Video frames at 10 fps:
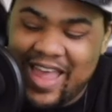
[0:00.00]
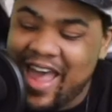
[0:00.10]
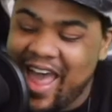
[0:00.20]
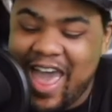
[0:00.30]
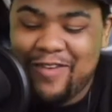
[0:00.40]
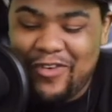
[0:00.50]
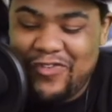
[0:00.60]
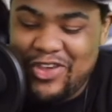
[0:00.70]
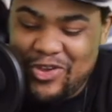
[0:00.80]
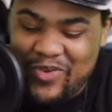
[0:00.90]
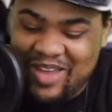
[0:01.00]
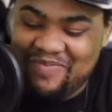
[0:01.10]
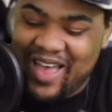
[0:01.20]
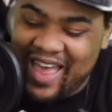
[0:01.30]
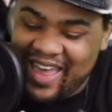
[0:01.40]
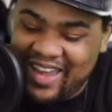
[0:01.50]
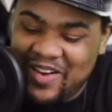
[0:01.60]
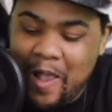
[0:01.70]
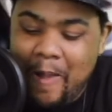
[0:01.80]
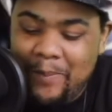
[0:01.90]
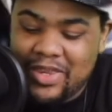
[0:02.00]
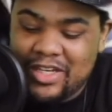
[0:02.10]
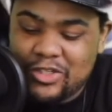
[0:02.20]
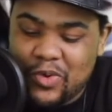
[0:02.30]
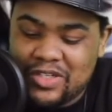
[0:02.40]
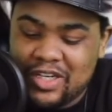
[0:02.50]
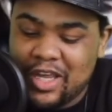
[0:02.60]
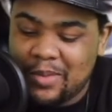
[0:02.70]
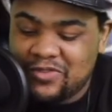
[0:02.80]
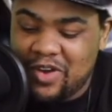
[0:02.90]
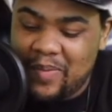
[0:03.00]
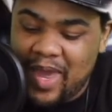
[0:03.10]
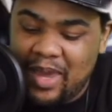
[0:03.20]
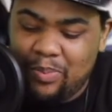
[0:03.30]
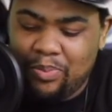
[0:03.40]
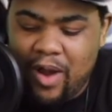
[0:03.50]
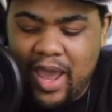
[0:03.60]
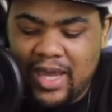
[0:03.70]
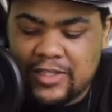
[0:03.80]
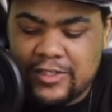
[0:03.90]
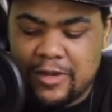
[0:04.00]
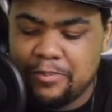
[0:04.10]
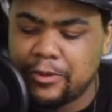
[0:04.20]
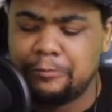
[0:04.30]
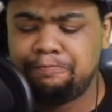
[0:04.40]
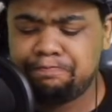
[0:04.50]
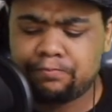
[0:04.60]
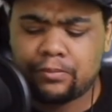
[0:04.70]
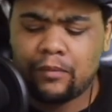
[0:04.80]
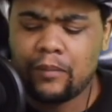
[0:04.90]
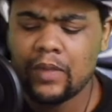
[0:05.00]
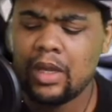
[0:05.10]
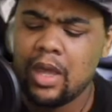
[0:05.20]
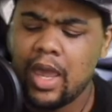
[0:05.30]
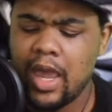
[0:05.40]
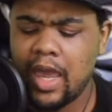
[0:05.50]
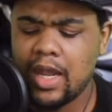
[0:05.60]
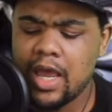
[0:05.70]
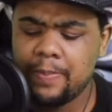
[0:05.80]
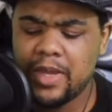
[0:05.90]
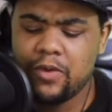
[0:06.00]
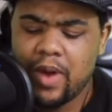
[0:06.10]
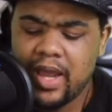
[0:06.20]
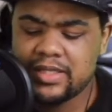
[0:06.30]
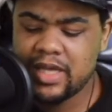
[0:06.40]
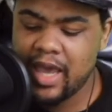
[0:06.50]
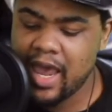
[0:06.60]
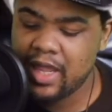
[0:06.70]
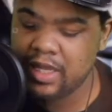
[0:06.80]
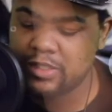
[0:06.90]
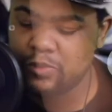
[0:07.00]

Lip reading: I have a few in mind. But this question comes from a Brian Temple, and he writes, "Hey Alex,